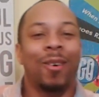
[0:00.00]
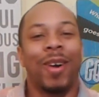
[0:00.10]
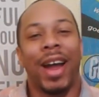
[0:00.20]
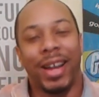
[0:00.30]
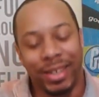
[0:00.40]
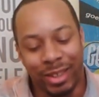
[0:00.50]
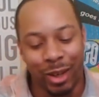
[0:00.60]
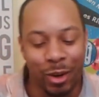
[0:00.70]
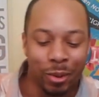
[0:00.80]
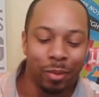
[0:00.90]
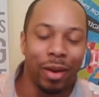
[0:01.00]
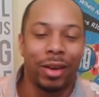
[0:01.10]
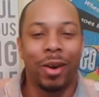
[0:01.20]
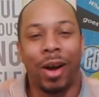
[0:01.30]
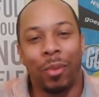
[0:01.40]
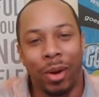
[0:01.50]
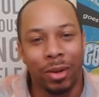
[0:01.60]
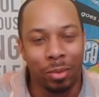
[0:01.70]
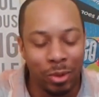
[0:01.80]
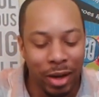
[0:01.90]
All right, so, you know, I
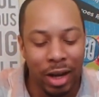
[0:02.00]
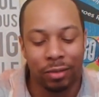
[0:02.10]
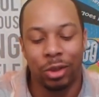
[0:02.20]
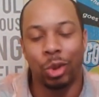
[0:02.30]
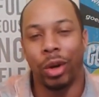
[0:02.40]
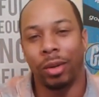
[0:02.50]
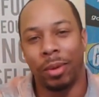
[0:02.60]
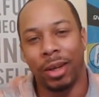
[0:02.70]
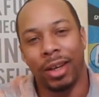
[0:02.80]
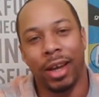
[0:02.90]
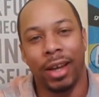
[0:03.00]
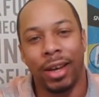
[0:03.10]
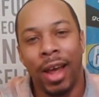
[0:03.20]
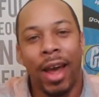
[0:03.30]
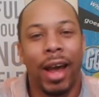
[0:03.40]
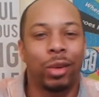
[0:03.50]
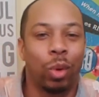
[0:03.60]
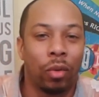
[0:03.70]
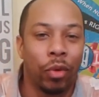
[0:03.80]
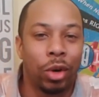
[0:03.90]
welcome you guys for joining me again.
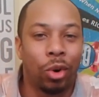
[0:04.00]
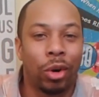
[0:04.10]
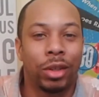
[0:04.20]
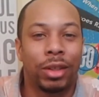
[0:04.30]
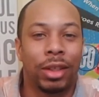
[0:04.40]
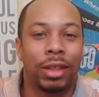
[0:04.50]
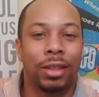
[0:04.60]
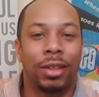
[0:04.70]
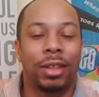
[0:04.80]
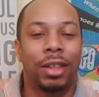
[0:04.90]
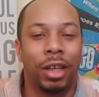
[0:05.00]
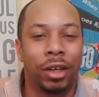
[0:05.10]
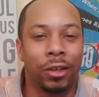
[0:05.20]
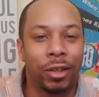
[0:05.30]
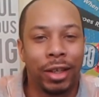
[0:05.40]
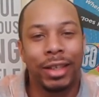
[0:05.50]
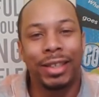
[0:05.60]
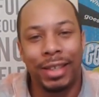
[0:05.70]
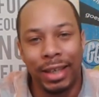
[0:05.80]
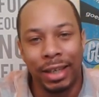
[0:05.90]
And One Recourse is geared,
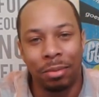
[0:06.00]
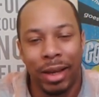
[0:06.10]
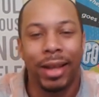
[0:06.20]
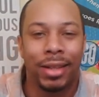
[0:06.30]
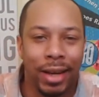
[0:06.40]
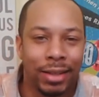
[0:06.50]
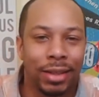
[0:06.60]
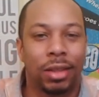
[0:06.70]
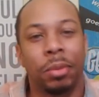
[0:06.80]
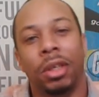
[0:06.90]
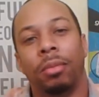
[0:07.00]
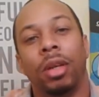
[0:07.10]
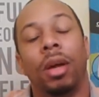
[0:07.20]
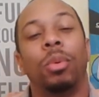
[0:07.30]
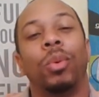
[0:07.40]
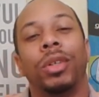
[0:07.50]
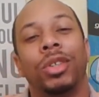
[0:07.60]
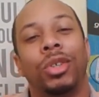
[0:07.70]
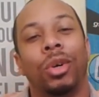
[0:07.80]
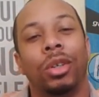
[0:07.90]
deemed, and destined to become the number one
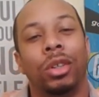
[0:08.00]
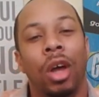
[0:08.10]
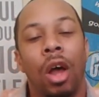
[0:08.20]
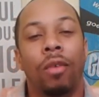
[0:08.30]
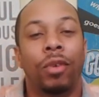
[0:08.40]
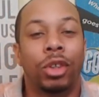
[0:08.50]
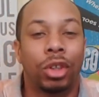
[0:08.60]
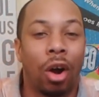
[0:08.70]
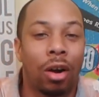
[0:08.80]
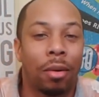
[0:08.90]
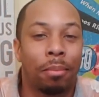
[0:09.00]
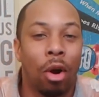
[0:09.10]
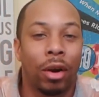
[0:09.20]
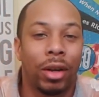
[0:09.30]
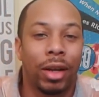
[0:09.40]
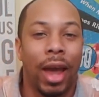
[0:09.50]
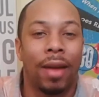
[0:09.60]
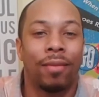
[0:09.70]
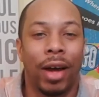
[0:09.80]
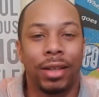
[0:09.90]
source for startup marketing
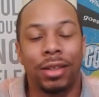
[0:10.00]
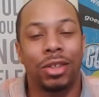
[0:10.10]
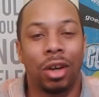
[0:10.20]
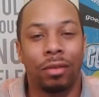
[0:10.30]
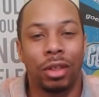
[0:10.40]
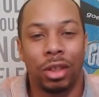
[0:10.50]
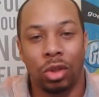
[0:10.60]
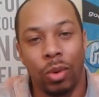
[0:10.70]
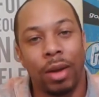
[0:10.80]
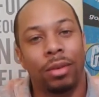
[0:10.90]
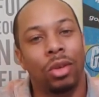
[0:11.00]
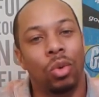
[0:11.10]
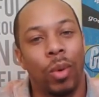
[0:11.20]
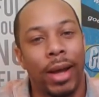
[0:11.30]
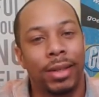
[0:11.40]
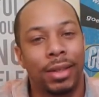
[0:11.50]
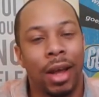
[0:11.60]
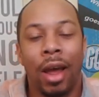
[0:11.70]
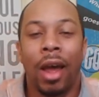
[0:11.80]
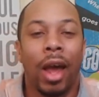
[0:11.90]
advice and services throughout the
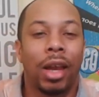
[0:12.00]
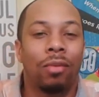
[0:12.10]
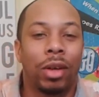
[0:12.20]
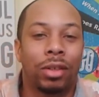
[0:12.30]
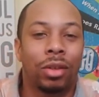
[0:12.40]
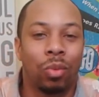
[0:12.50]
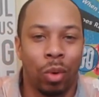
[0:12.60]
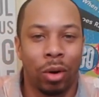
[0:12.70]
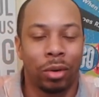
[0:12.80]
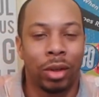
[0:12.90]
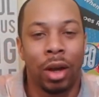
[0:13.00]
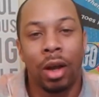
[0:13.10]
US and the rest of the world.